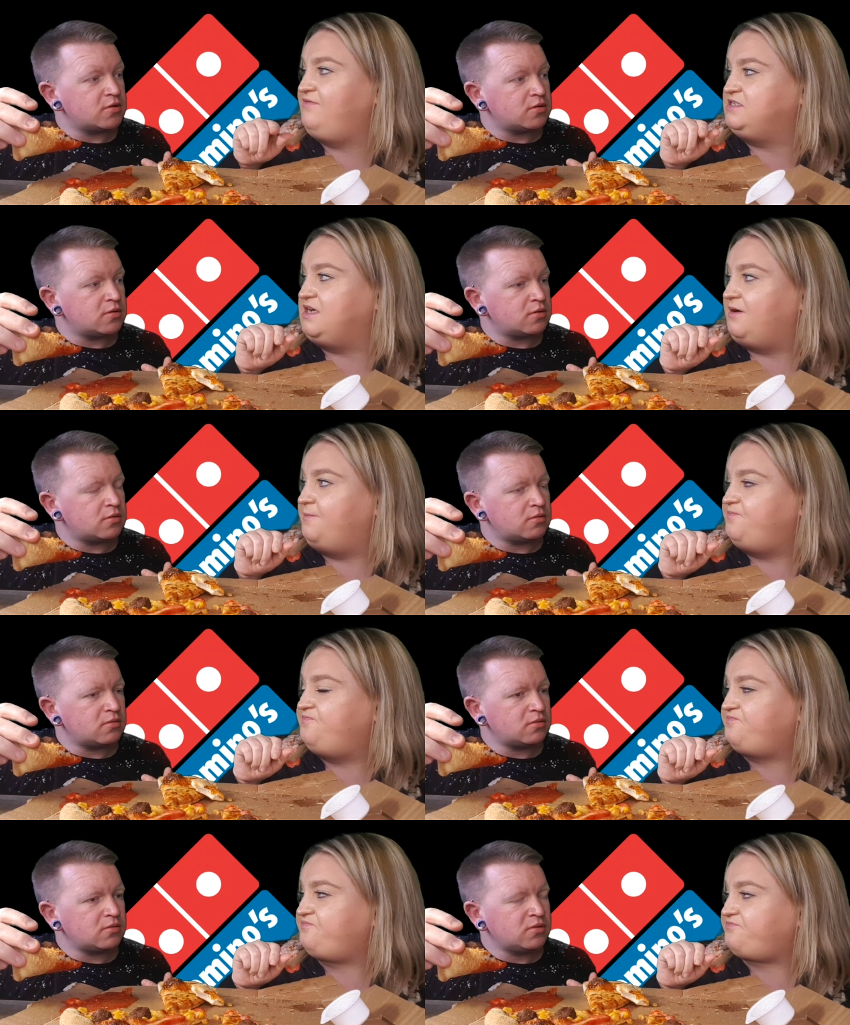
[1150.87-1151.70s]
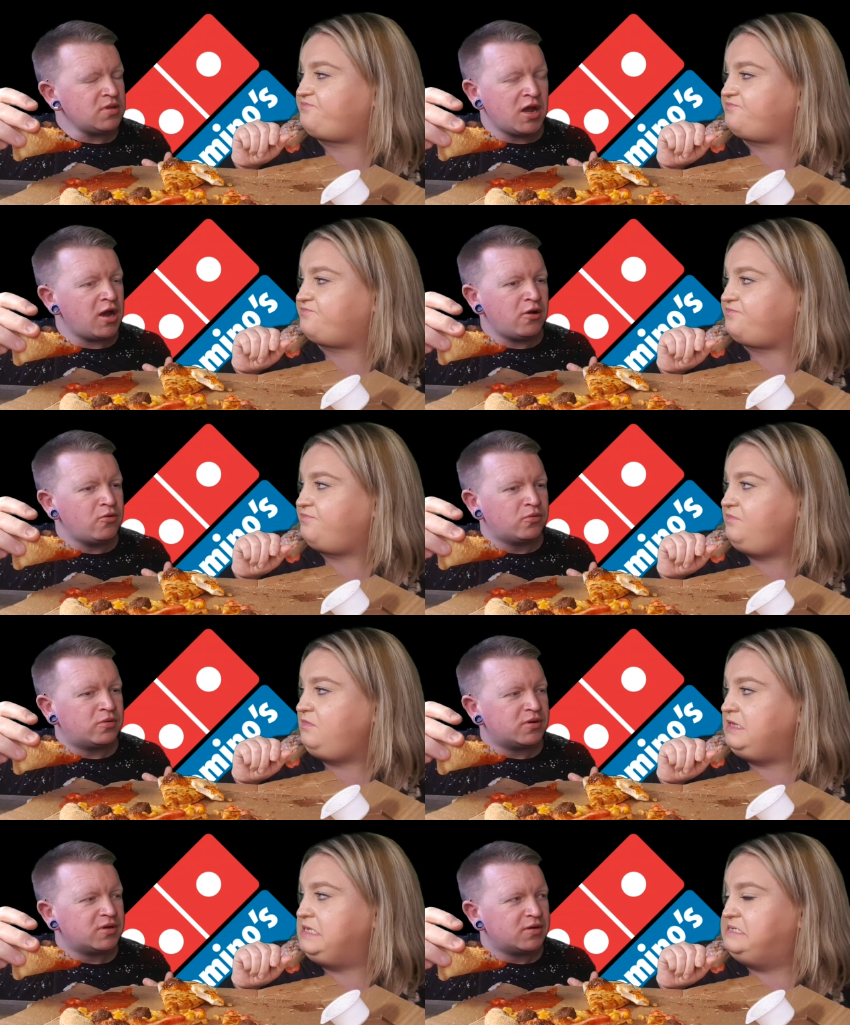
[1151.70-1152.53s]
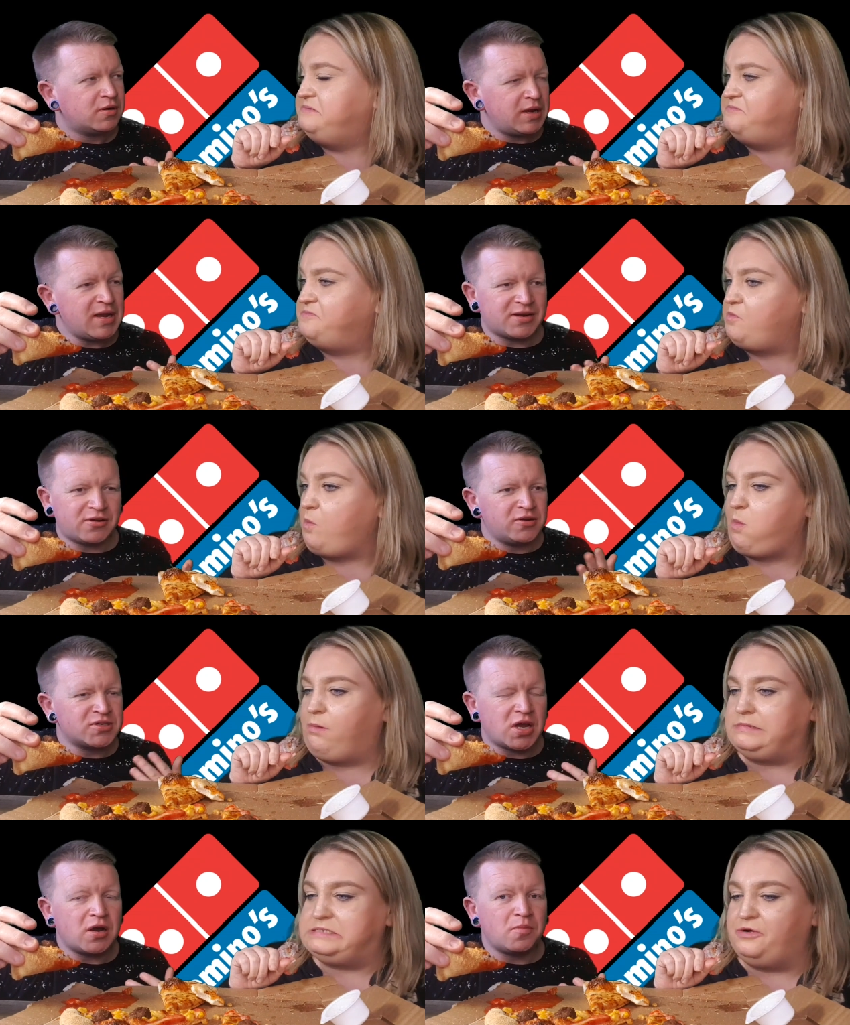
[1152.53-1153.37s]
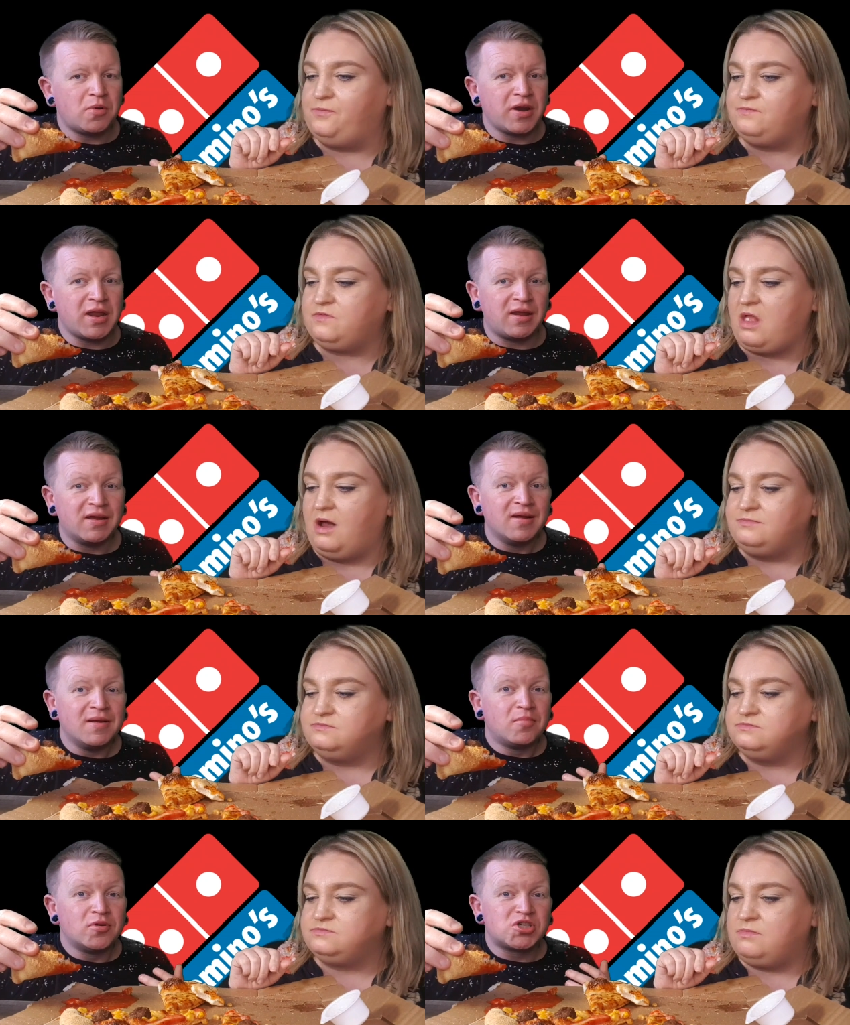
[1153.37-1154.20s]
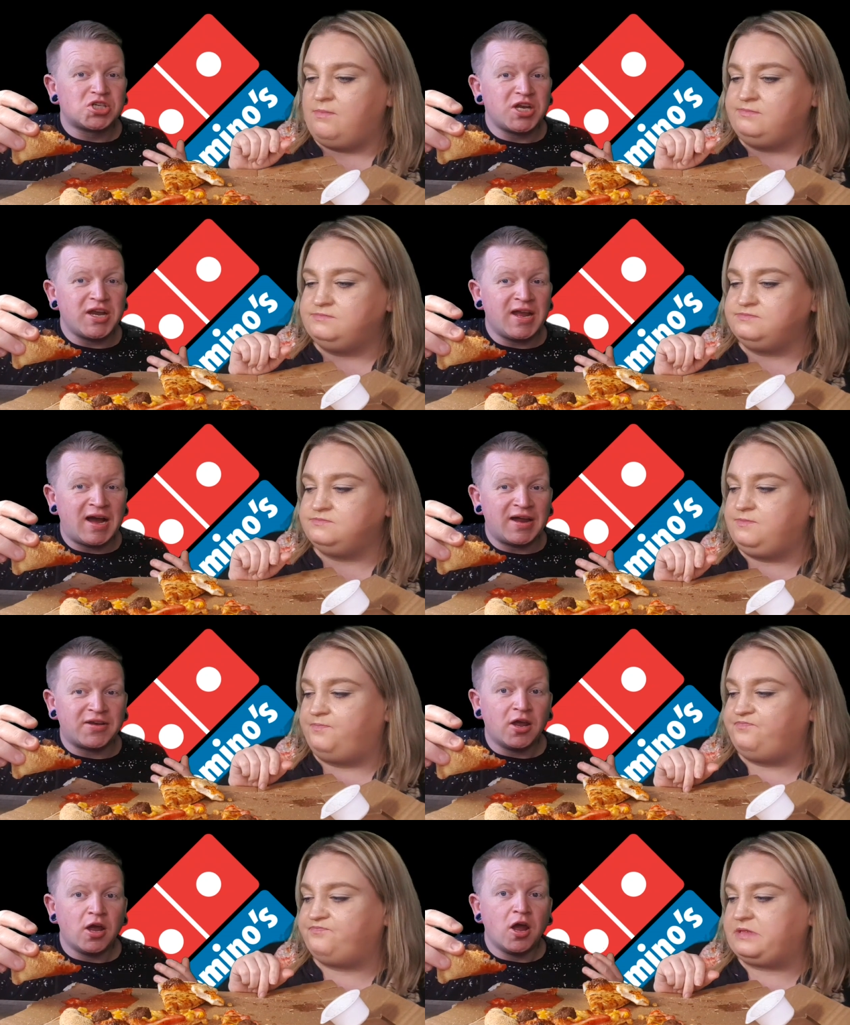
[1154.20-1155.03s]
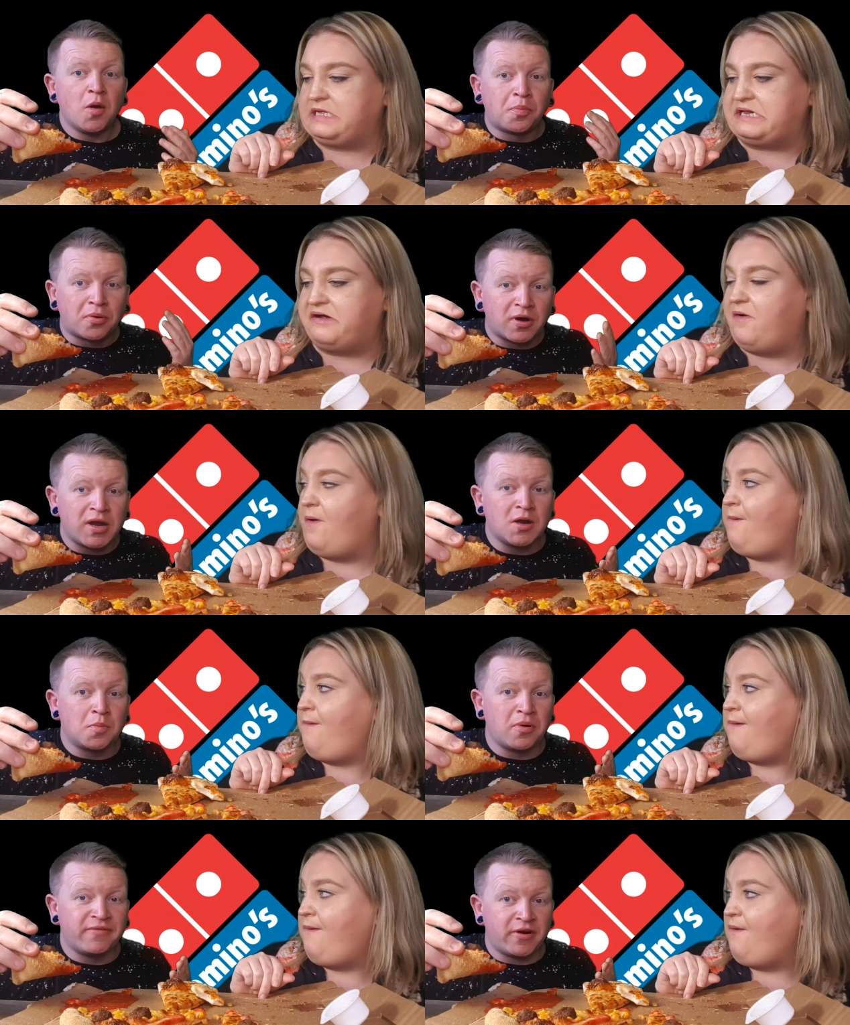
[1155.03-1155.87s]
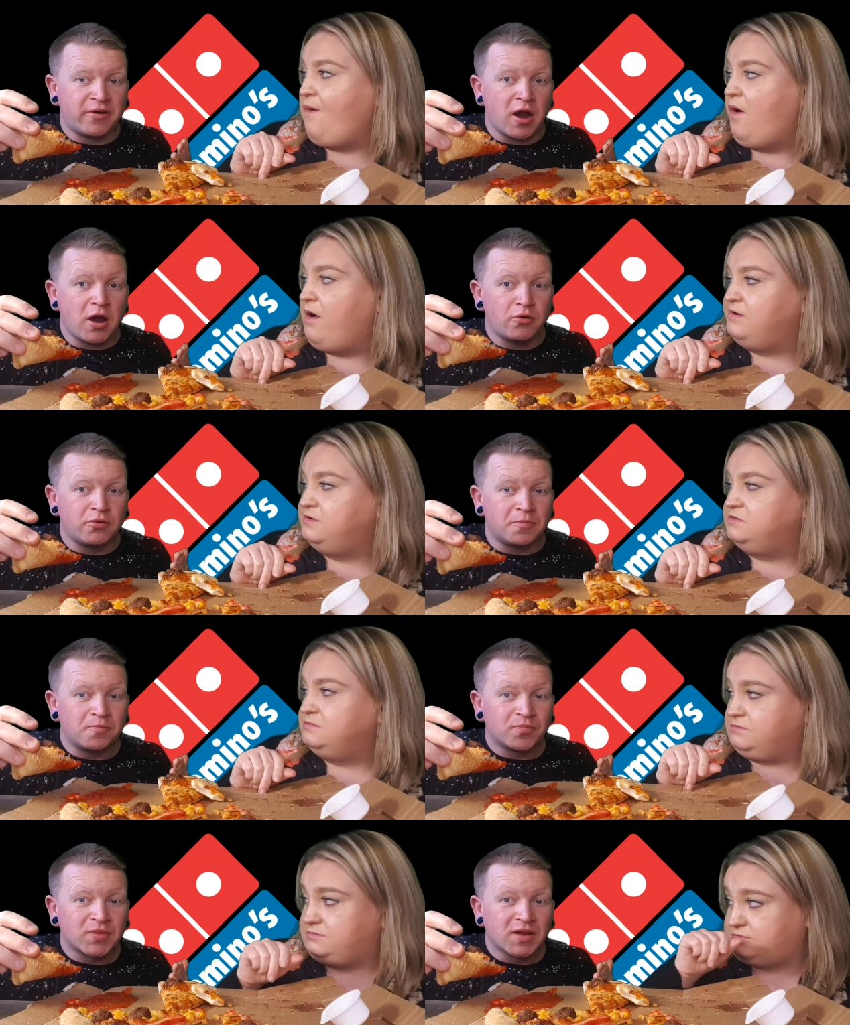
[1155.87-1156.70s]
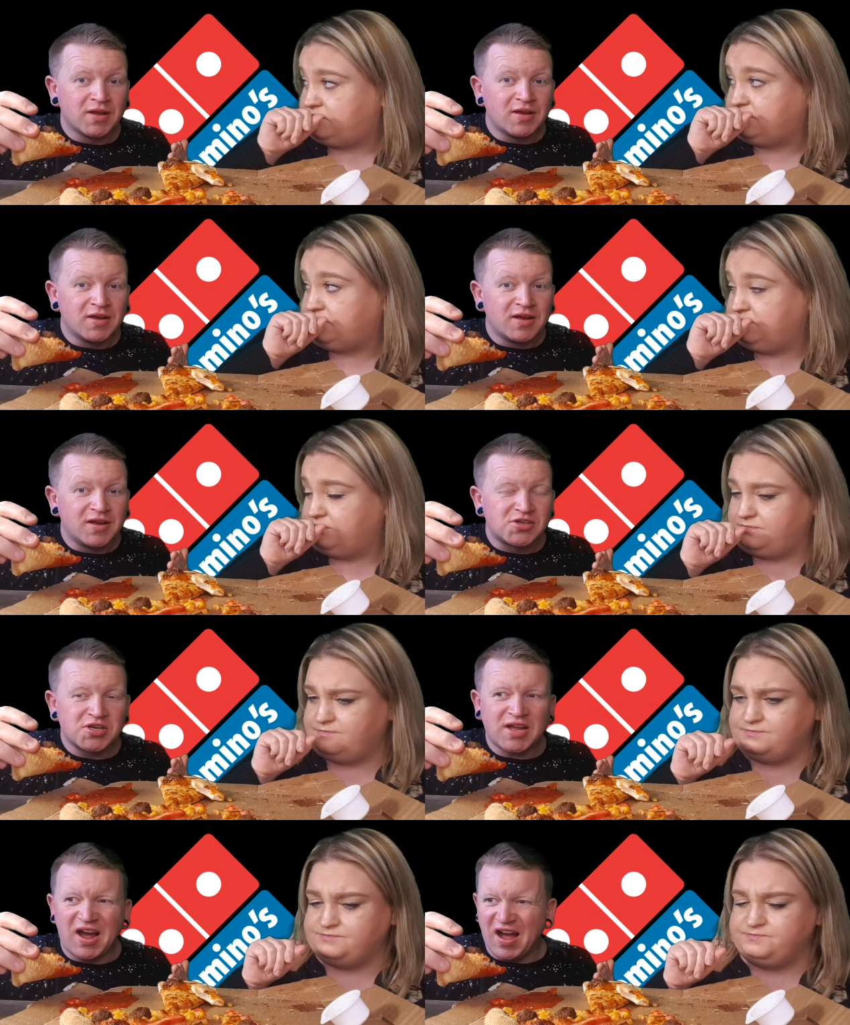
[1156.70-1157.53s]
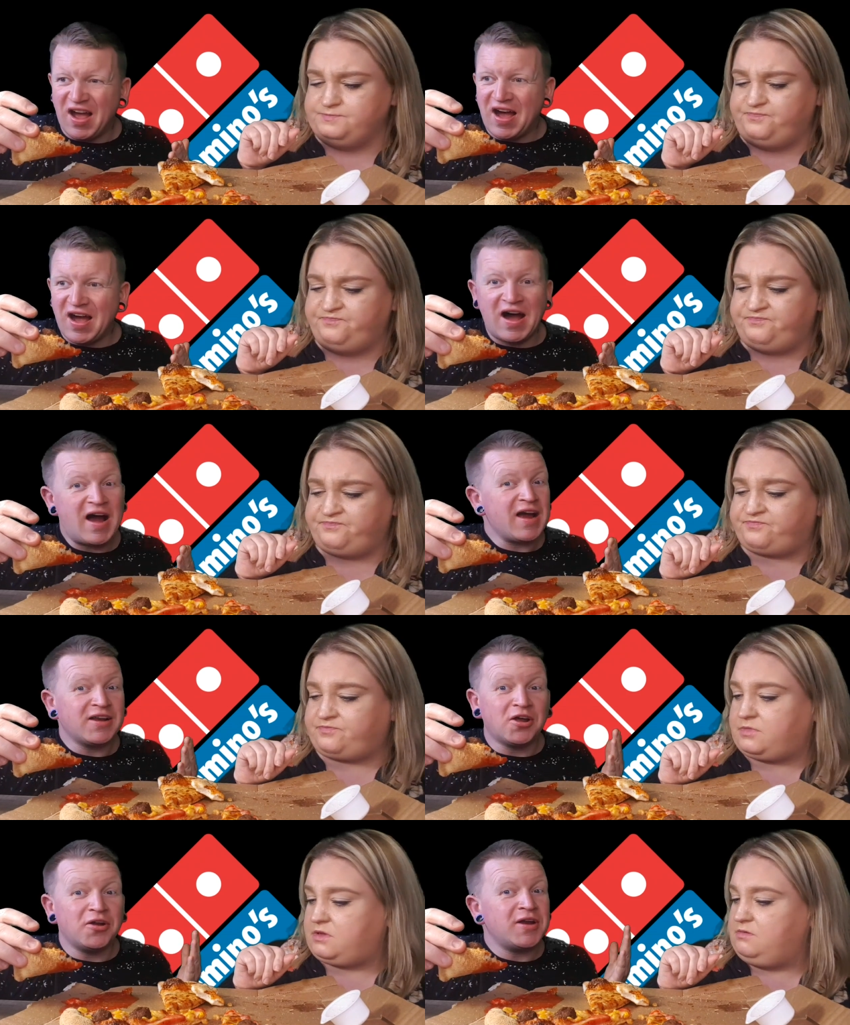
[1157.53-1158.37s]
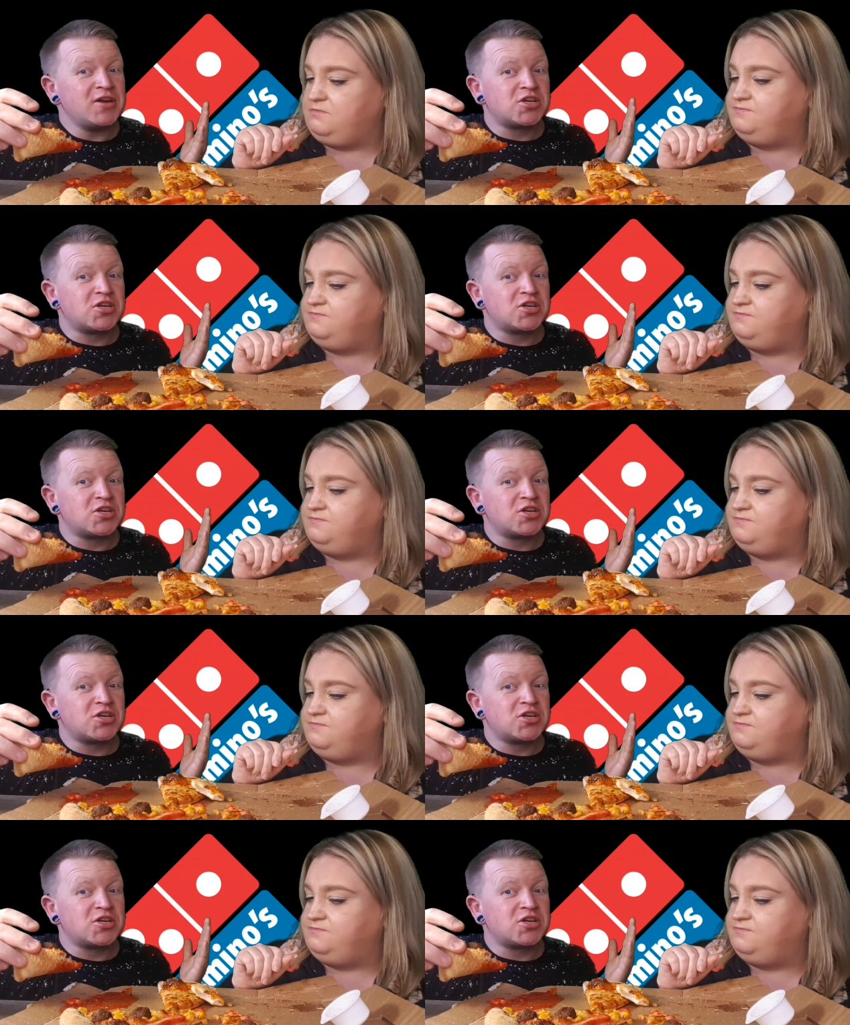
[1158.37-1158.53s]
Speaker 1: married her?
Speaker 2: No, he had all his own money. But she had a prenup of her own. She's like, I don't